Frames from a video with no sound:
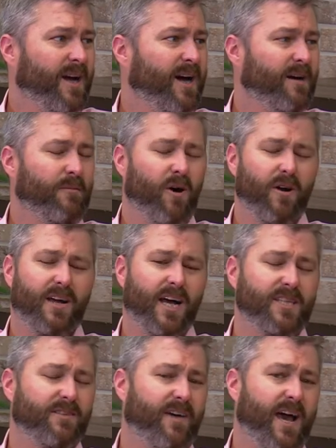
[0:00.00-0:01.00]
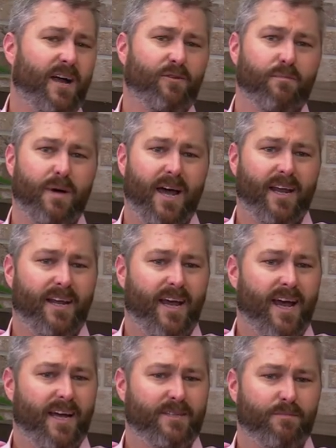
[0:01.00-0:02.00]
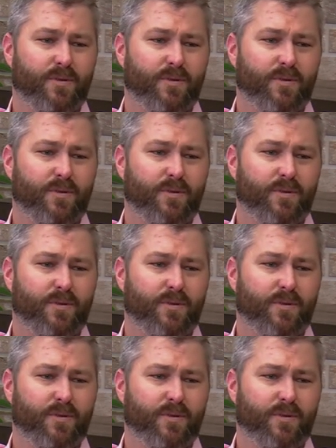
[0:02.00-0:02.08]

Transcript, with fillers: Um, nice. All kinds of acrobatic acts,